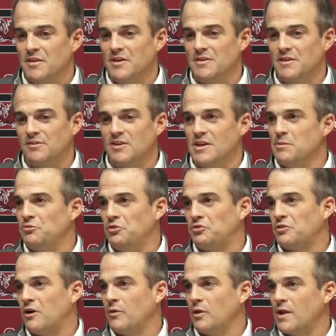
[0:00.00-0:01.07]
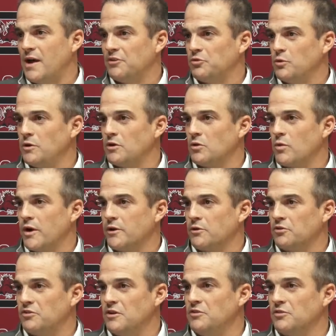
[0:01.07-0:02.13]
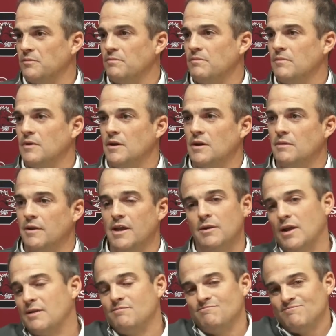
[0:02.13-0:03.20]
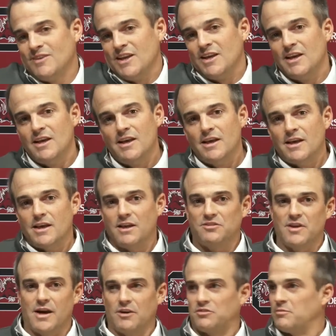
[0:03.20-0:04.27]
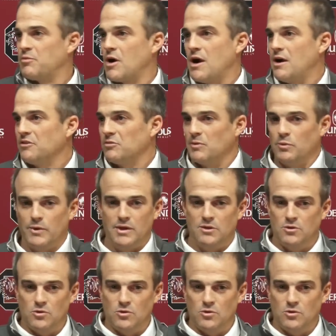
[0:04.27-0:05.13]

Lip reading: the teams you saw the last week of the regular season. And it's not a surprise. I mean, we